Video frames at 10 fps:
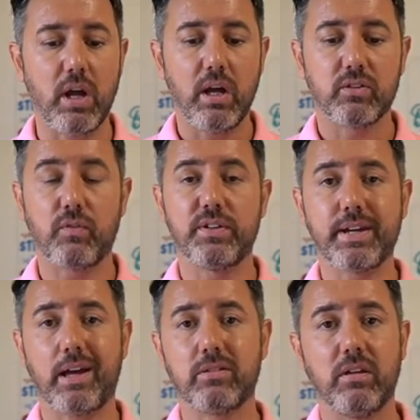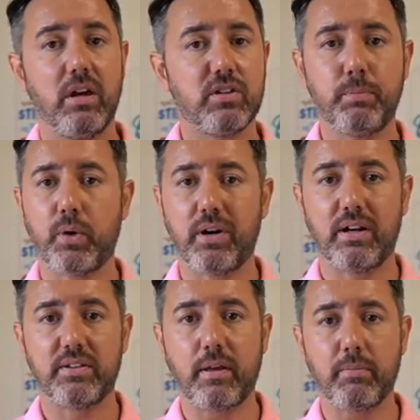So if it does, just put it
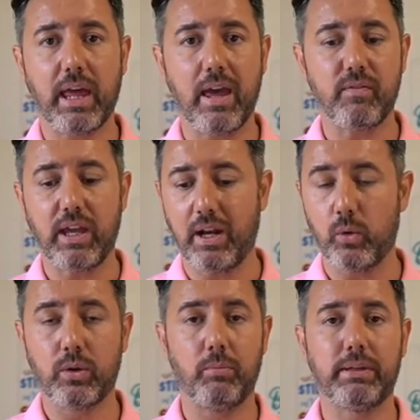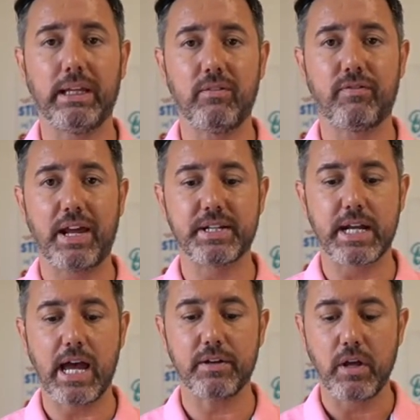under something heavy and it'll completely flatten
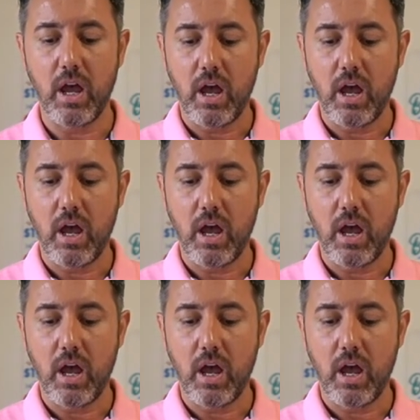out.